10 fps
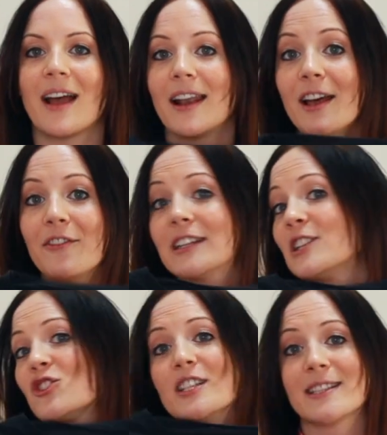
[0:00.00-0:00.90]
I love it.
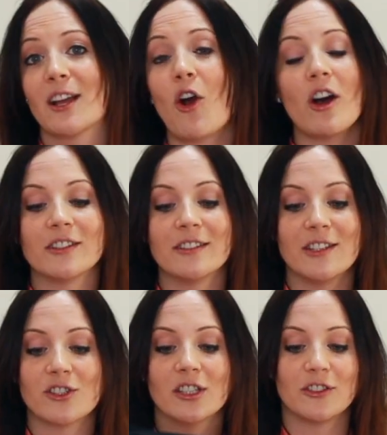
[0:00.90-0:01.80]
It's just a cotton
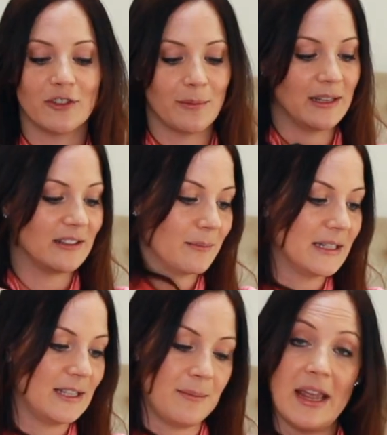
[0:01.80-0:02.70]
t-shirt from
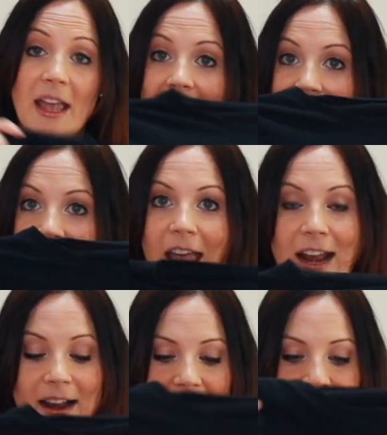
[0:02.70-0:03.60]
Intimissimi,
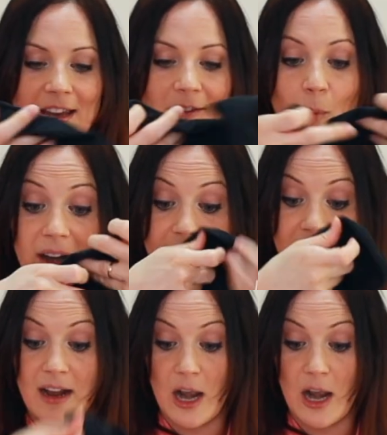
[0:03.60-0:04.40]
and I wear it a